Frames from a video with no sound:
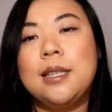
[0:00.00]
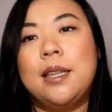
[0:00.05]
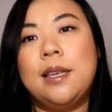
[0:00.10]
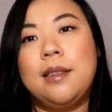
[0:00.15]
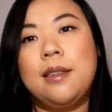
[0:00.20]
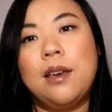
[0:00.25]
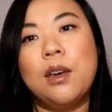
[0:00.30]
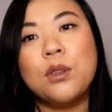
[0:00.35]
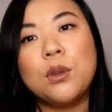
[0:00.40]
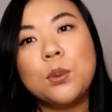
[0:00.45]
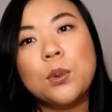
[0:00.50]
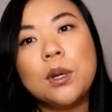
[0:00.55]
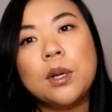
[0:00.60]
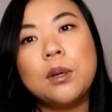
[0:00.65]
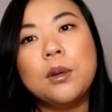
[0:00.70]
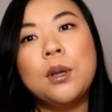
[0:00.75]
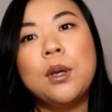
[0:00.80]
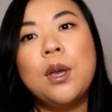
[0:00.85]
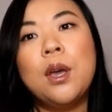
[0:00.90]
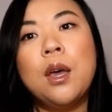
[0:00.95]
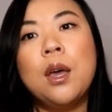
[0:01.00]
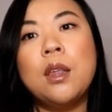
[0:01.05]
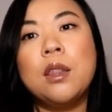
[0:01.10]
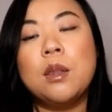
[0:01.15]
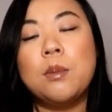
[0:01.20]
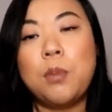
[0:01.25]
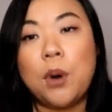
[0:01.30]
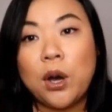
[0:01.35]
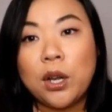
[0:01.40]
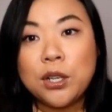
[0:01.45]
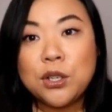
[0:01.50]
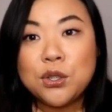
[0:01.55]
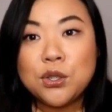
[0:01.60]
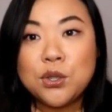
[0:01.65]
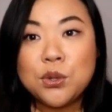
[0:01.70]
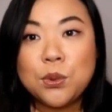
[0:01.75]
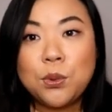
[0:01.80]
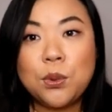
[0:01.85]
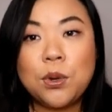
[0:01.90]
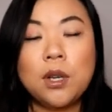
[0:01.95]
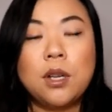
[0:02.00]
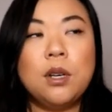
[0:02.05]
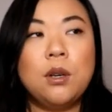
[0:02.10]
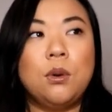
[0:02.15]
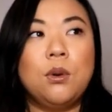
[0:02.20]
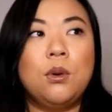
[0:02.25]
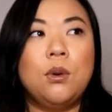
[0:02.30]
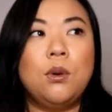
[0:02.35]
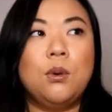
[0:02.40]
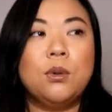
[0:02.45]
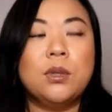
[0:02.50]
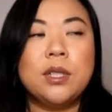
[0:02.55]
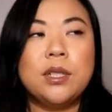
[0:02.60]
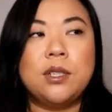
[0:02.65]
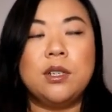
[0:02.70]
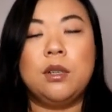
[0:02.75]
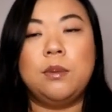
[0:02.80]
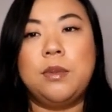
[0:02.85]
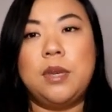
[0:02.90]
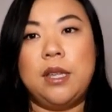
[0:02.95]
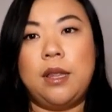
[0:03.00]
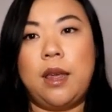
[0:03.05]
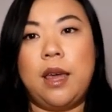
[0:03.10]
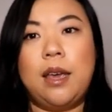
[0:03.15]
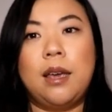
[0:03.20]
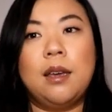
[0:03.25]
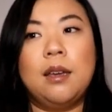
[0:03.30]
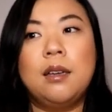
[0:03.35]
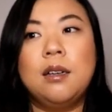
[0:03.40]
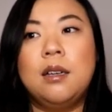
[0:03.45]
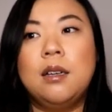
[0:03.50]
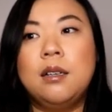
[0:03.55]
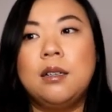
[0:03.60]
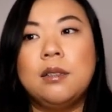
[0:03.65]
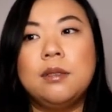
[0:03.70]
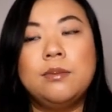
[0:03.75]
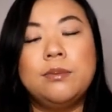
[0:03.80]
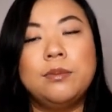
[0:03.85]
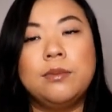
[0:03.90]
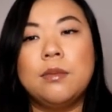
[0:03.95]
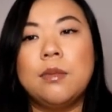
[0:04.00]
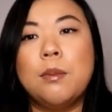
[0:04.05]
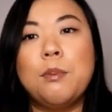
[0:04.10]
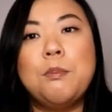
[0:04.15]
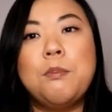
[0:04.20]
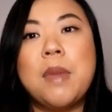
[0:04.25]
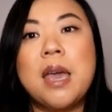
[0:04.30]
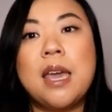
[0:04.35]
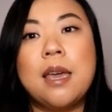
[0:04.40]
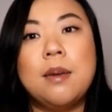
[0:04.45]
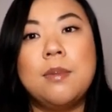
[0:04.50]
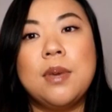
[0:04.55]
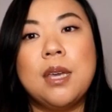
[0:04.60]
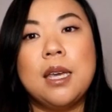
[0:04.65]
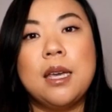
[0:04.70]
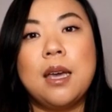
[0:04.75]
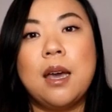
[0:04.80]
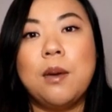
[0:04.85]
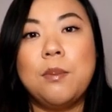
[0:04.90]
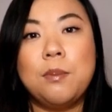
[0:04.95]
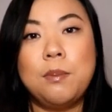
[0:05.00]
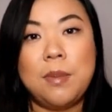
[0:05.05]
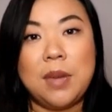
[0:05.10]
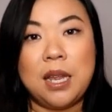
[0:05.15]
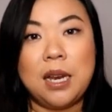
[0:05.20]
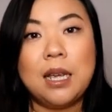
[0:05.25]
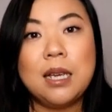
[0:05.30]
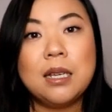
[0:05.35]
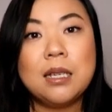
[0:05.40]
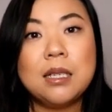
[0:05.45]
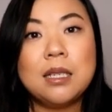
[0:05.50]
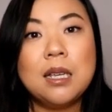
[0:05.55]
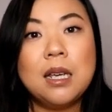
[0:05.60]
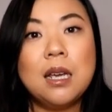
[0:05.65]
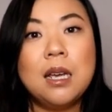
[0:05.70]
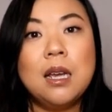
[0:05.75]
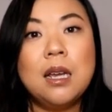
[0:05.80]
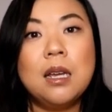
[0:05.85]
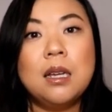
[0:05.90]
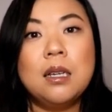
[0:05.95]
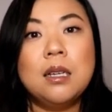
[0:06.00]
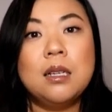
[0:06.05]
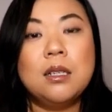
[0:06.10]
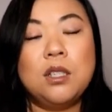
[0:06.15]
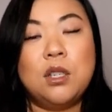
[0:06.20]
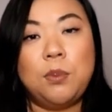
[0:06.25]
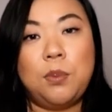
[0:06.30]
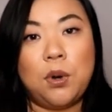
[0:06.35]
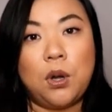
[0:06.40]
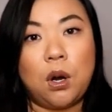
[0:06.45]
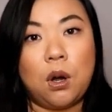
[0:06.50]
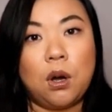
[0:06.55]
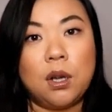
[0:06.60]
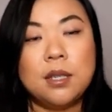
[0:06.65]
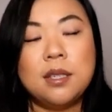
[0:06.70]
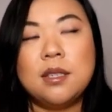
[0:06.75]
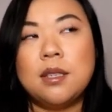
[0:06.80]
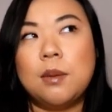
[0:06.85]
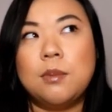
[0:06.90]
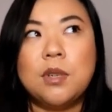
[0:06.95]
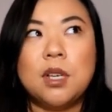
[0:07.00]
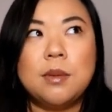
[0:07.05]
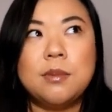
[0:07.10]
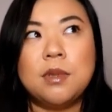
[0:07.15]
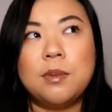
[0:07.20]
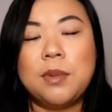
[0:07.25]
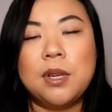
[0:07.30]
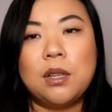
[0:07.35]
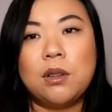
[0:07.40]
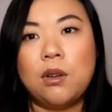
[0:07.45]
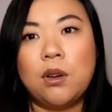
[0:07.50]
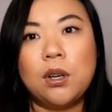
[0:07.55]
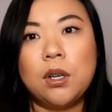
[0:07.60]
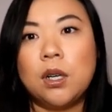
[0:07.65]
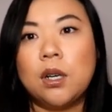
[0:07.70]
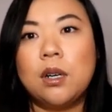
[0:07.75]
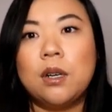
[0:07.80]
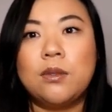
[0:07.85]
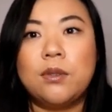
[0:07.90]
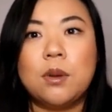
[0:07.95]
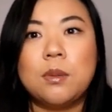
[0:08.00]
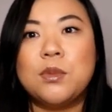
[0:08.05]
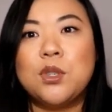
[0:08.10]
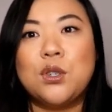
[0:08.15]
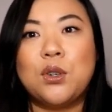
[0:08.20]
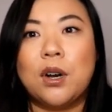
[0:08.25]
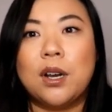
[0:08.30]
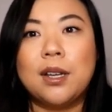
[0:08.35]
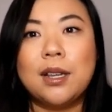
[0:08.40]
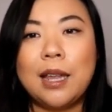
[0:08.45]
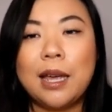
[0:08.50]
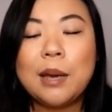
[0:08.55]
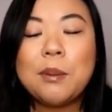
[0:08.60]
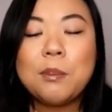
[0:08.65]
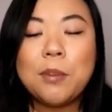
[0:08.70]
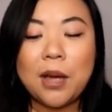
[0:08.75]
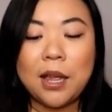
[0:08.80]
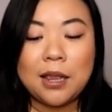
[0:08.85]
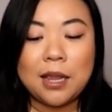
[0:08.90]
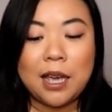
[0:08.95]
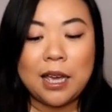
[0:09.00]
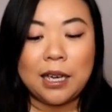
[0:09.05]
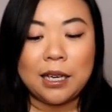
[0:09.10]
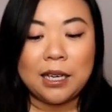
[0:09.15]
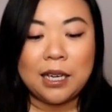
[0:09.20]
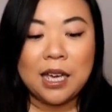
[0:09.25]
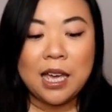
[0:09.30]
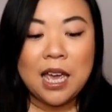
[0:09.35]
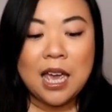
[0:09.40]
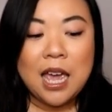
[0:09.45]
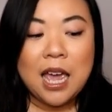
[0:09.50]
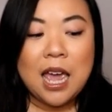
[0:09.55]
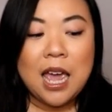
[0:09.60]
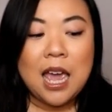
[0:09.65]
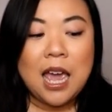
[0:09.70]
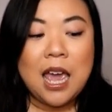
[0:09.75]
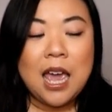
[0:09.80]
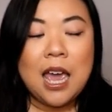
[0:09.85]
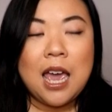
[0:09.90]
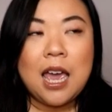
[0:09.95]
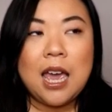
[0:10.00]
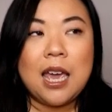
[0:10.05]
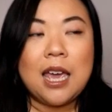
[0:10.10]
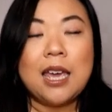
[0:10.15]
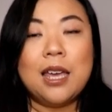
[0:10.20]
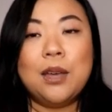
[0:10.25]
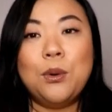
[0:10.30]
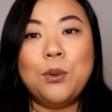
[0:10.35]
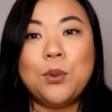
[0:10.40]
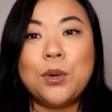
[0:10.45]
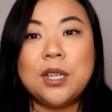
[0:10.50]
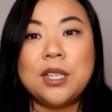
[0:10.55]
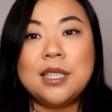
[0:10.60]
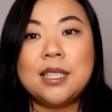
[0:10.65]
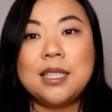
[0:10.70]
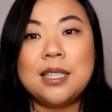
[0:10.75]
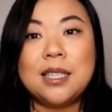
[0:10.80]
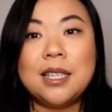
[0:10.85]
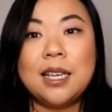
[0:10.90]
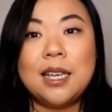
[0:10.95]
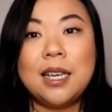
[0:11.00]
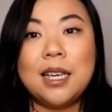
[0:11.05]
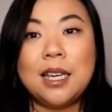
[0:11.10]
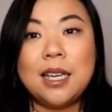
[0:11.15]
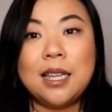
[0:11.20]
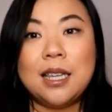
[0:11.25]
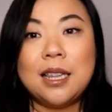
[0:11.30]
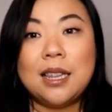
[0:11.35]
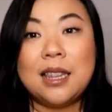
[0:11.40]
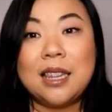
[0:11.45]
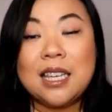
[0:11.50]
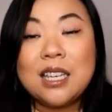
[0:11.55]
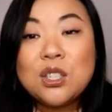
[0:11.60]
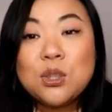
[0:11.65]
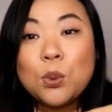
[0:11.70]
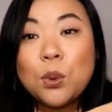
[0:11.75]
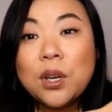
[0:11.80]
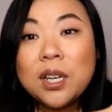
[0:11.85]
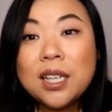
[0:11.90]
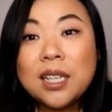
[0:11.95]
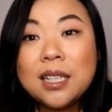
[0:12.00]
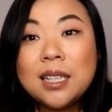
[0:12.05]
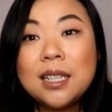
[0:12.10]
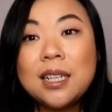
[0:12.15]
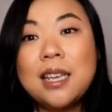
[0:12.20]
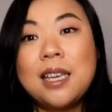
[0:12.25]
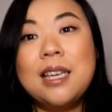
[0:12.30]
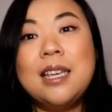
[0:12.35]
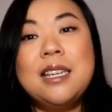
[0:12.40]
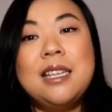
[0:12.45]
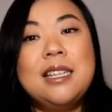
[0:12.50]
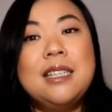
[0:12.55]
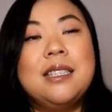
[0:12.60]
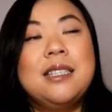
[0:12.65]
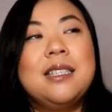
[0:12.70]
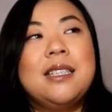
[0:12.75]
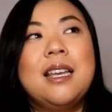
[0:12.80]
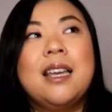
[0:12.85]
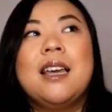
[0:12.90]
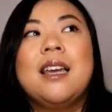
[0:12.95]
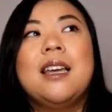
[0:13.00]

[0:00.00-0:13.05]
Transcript: Like the other one, the bodysuit one, only took me like maybe a minute to put on, sometimes a bit longer if I'm struggling, but like it was, this one is